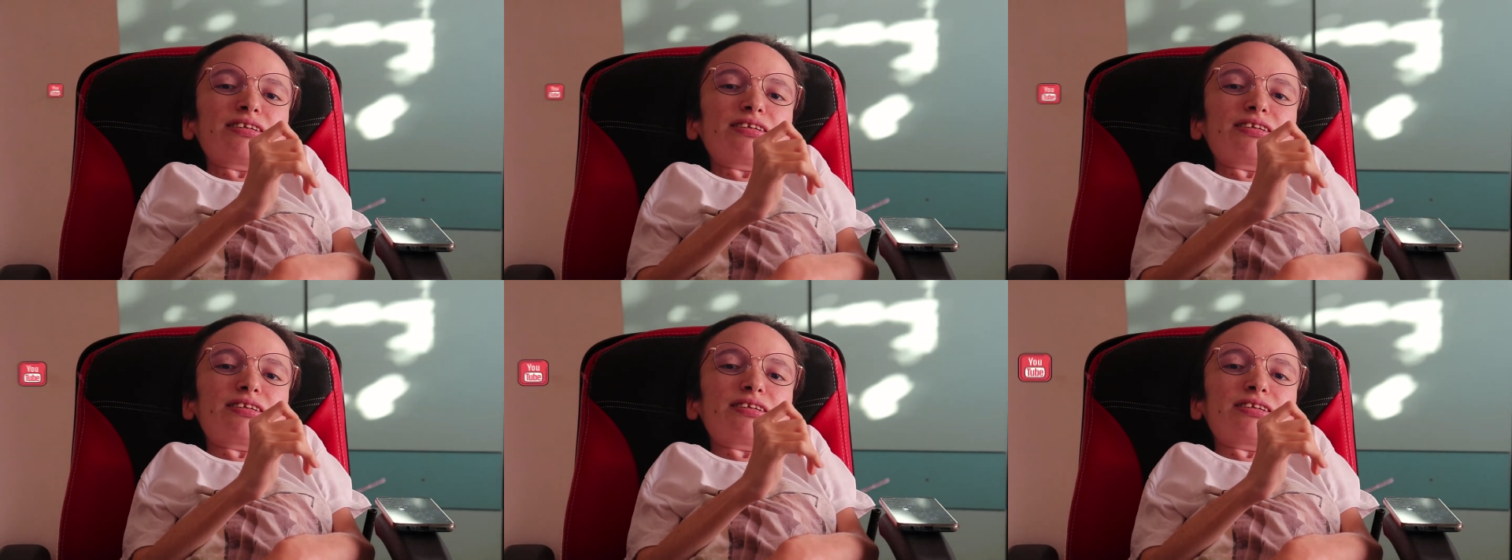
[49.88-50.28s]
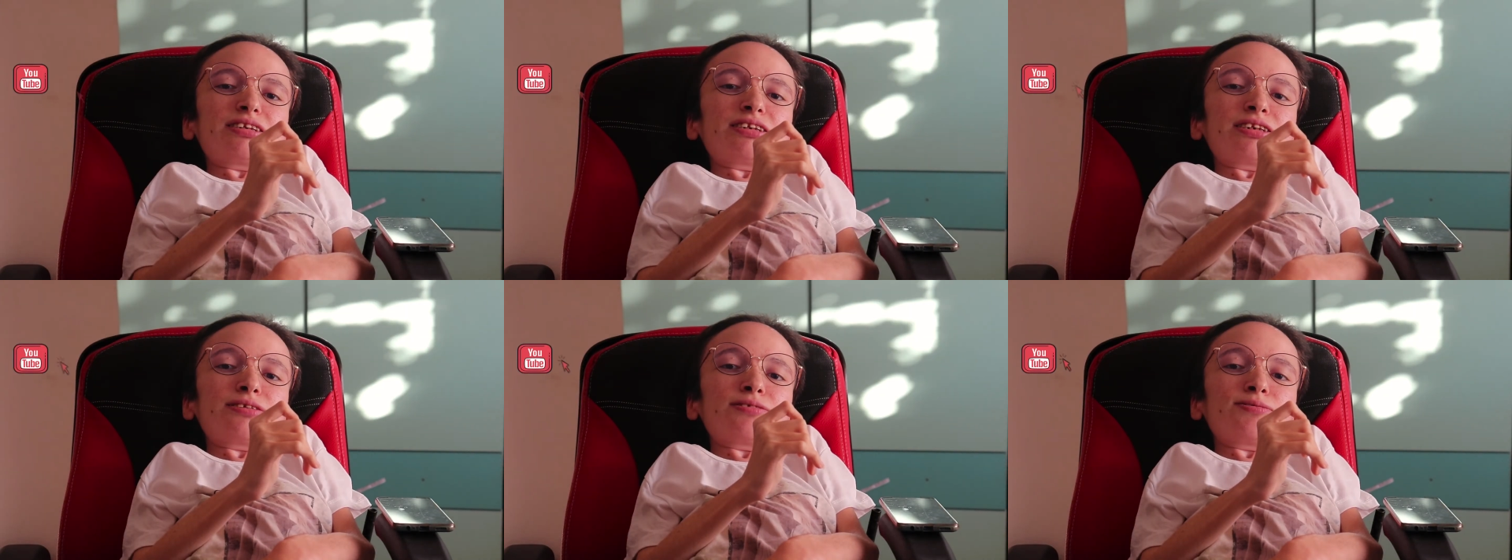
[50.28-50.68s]

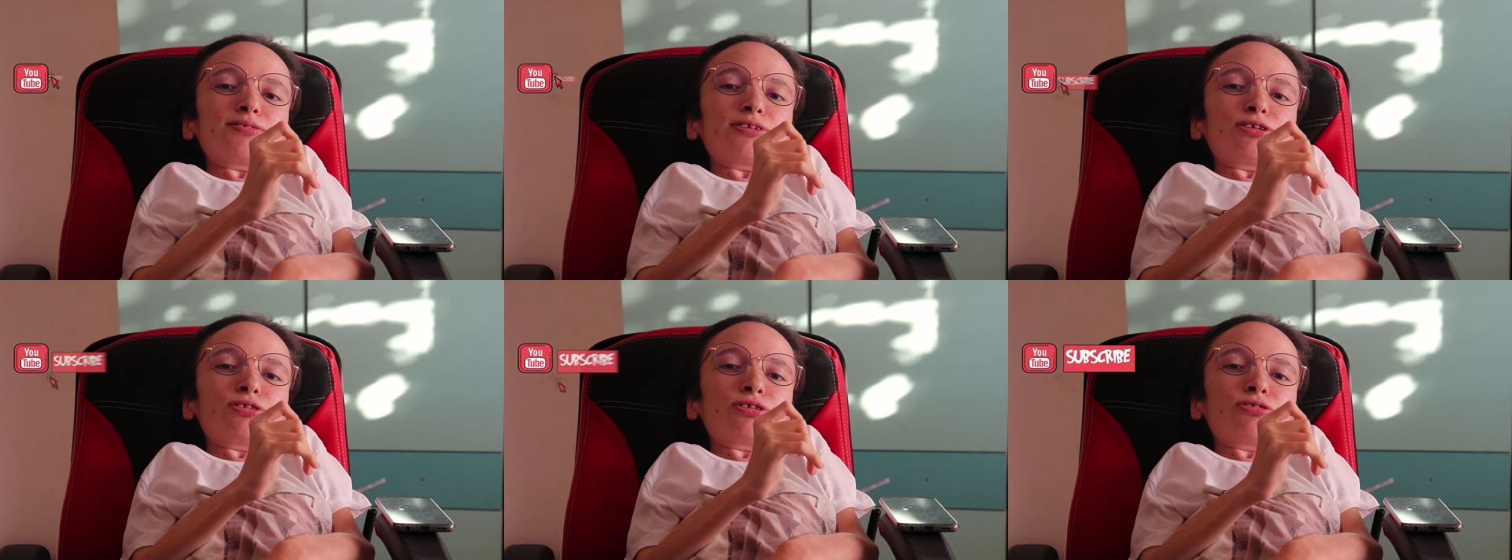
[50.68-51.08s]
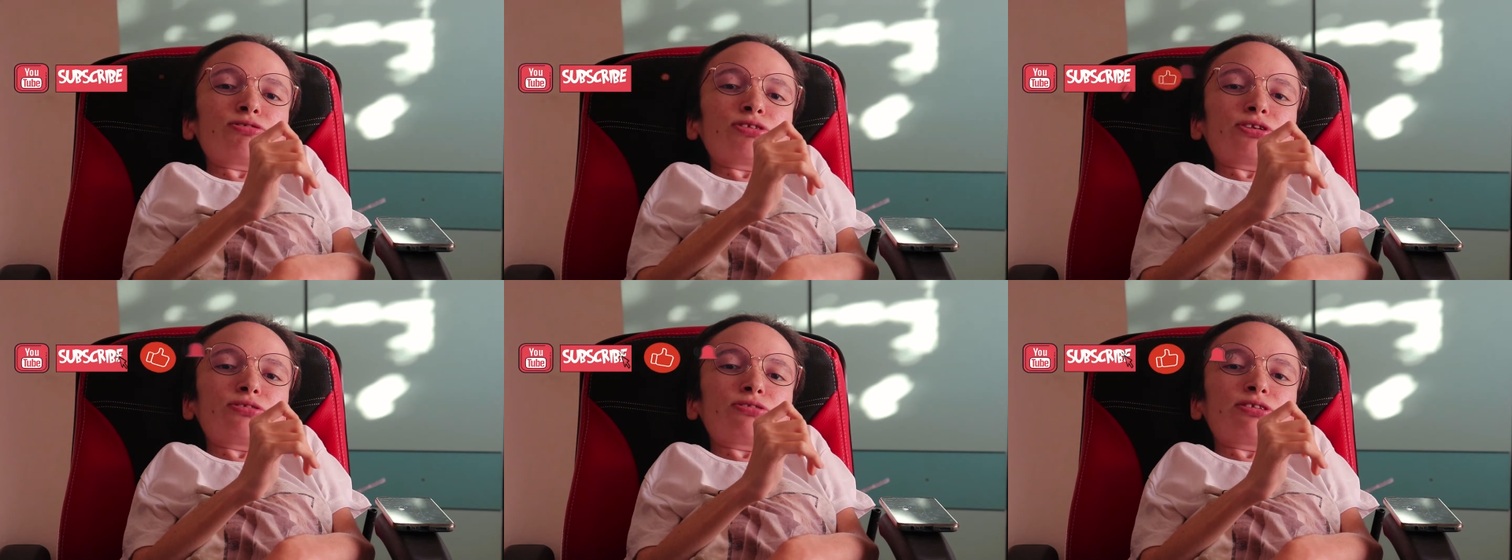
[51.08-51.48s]
I have a lot
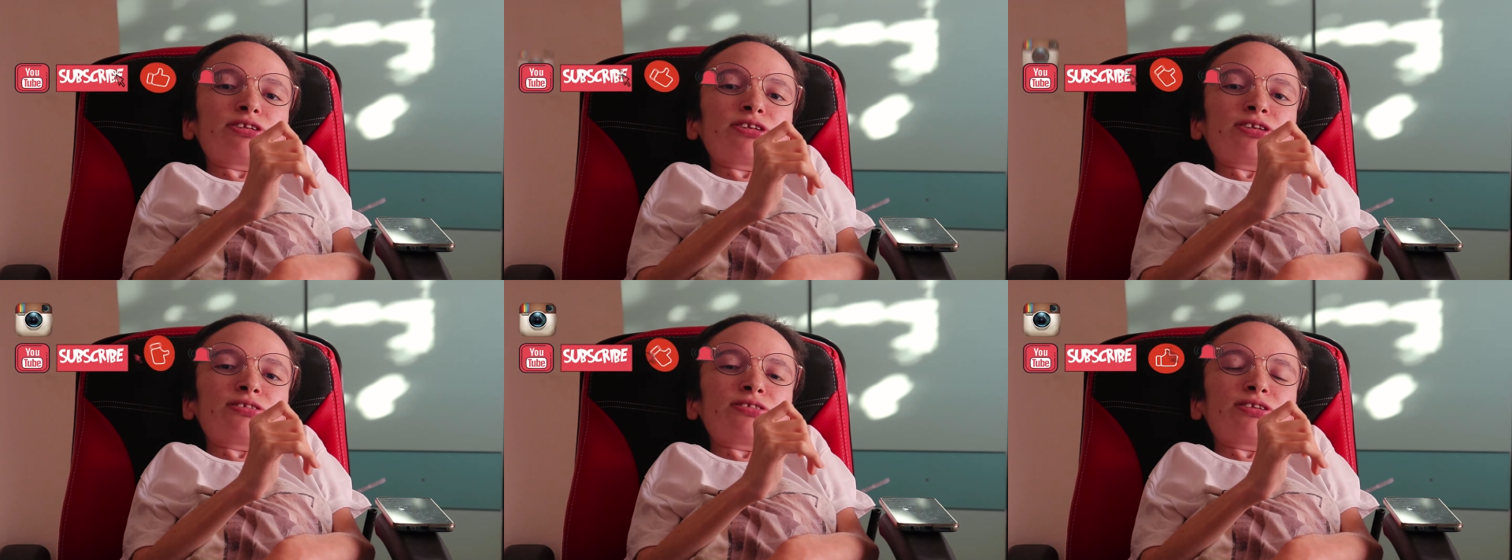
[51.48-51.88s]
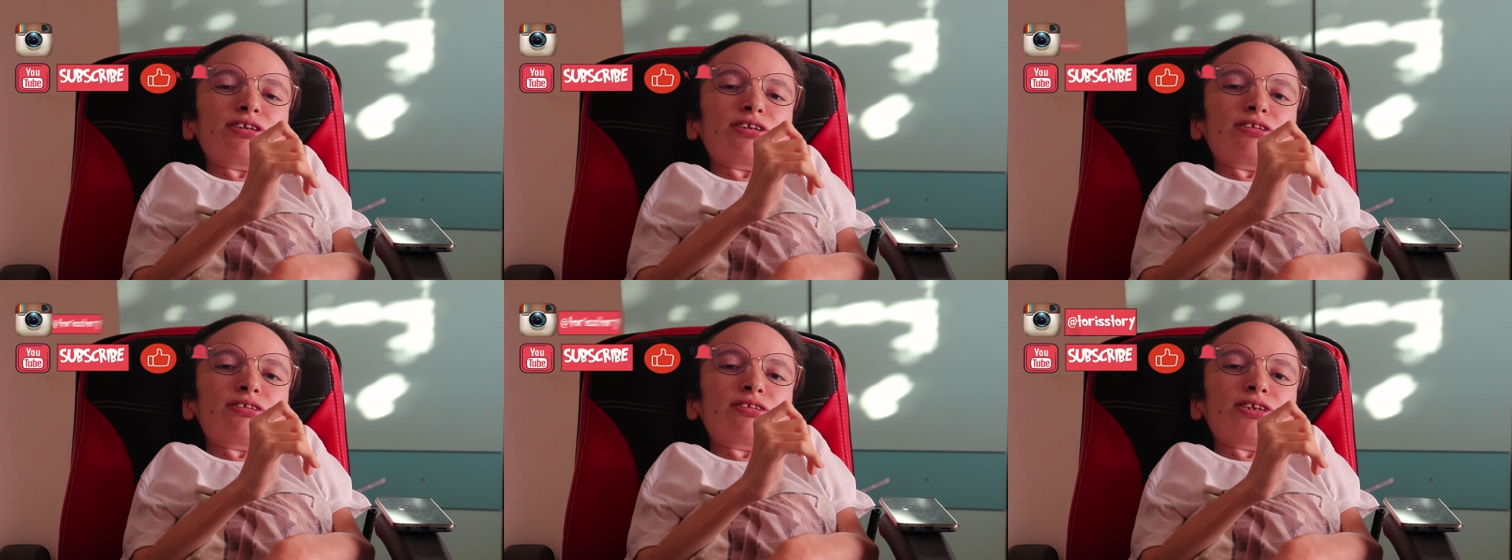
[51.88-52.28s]
of stories to
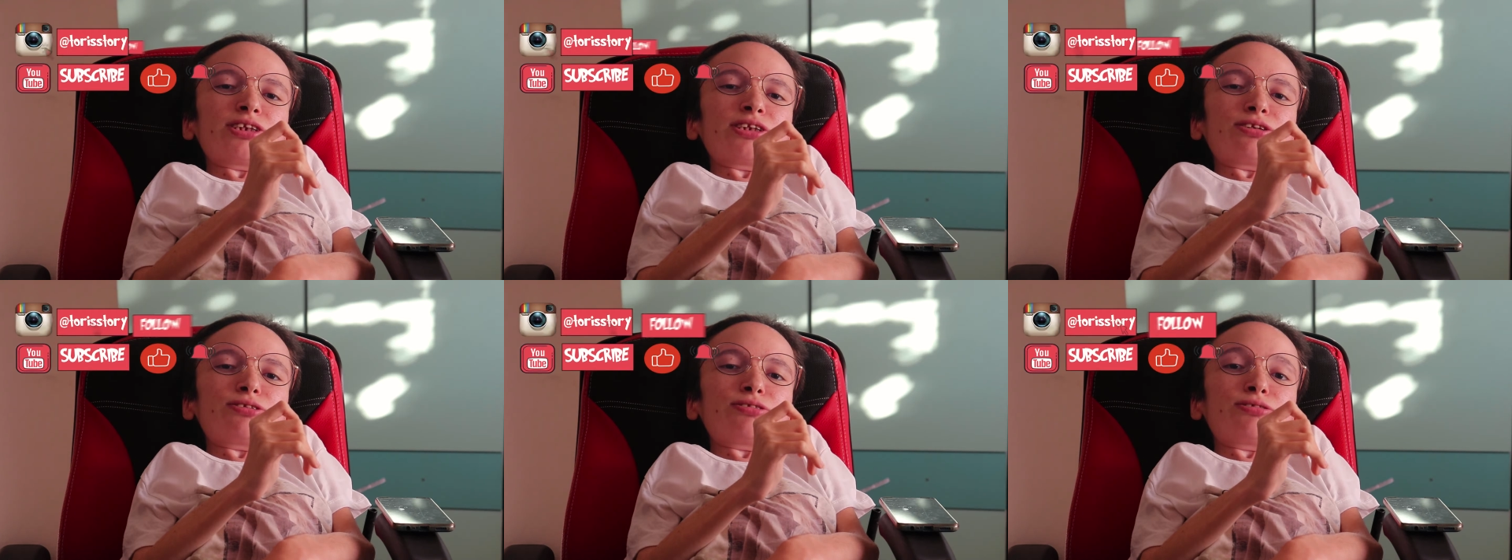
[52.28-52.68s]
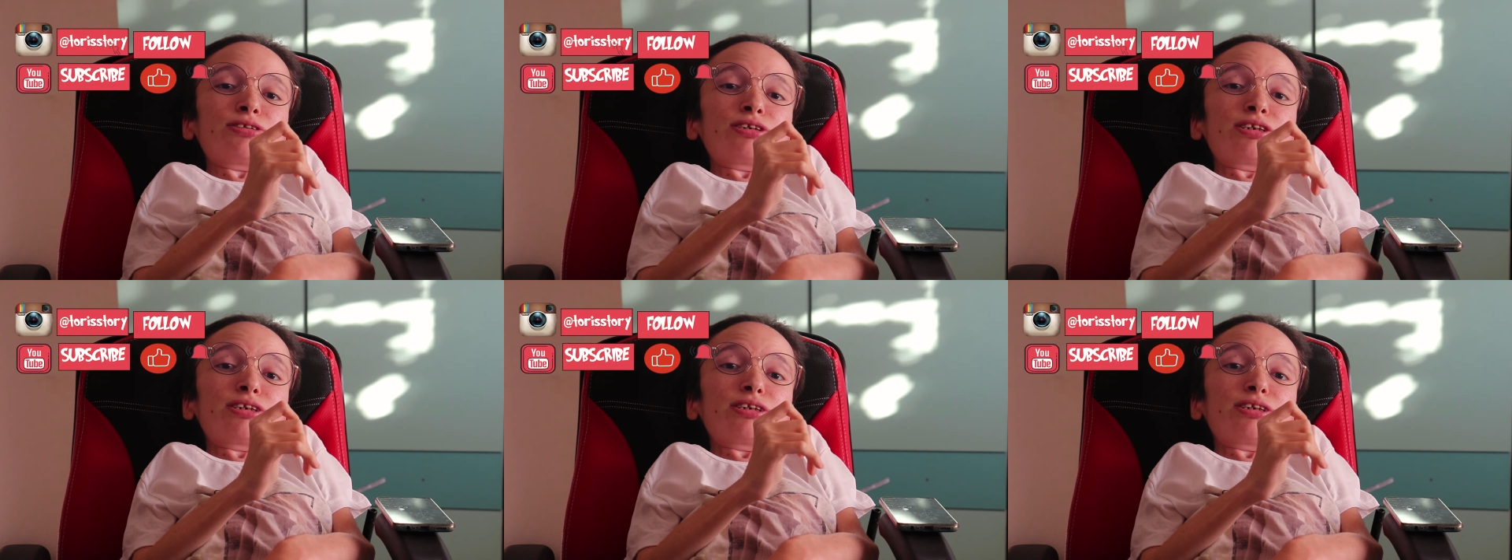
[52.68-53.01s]
tell, so